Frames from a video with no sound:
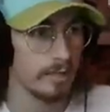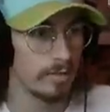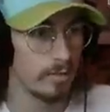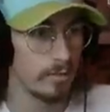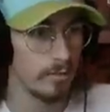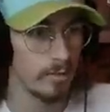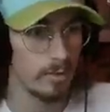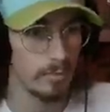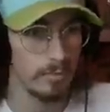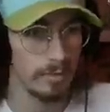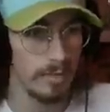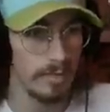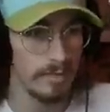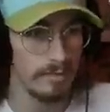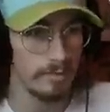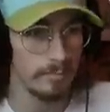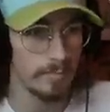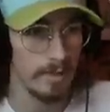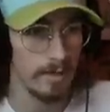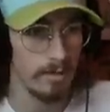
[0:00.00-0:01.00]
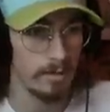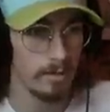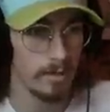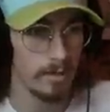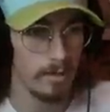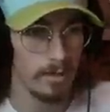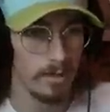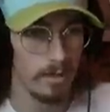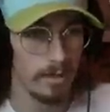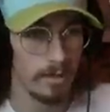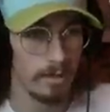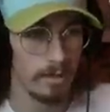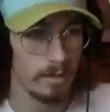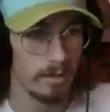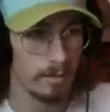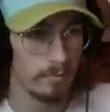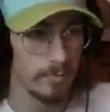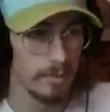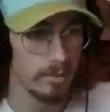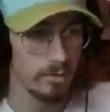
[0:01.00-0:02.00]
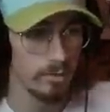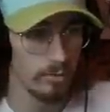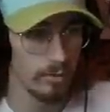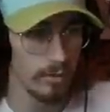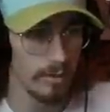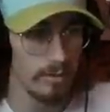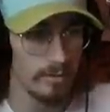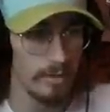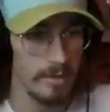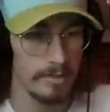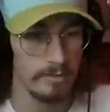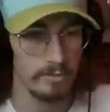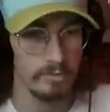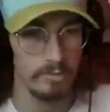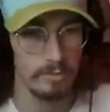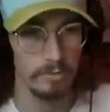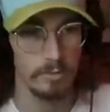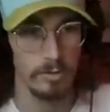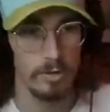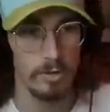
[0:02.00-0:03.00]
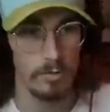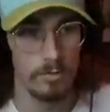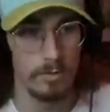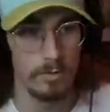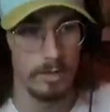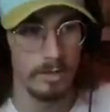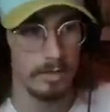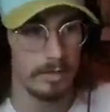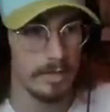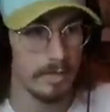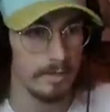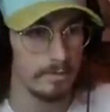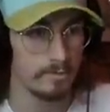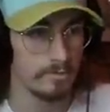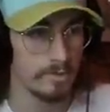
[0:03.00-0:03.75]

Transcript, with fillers: don't know what that's about. Uh, make sure that that's still going, I guess,